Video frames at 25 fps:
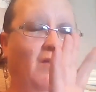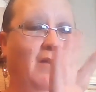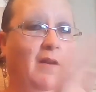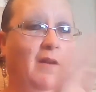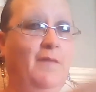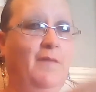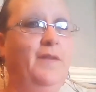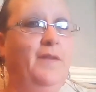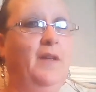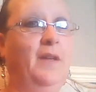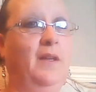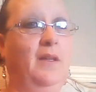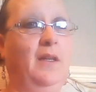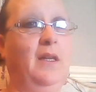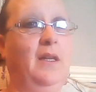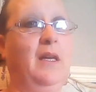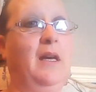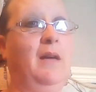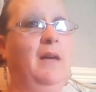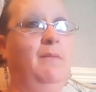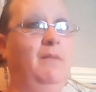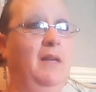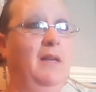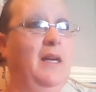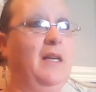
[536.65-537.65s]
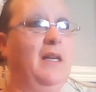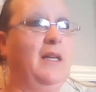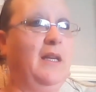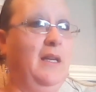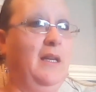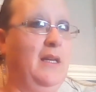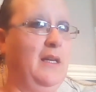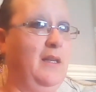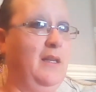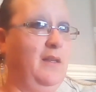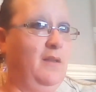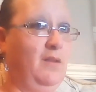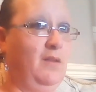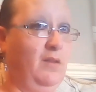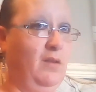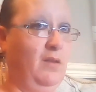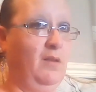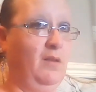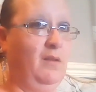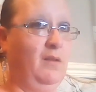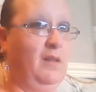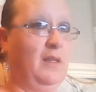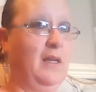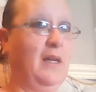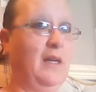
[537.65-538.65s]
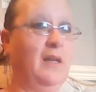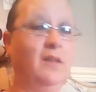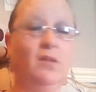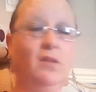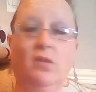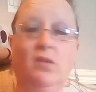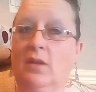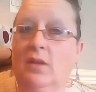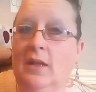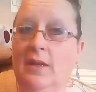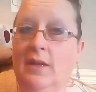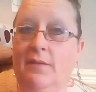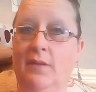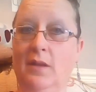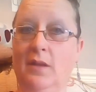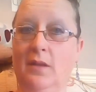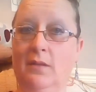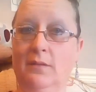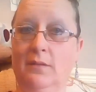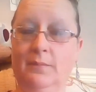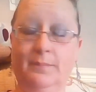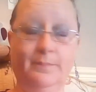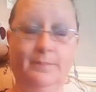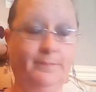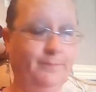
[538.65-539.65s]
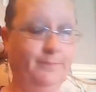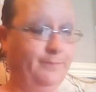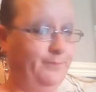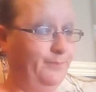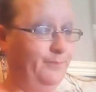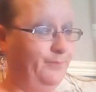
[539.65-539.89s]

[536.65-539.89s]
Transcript: or I think I'm liking how this turns out, so I'll carry on.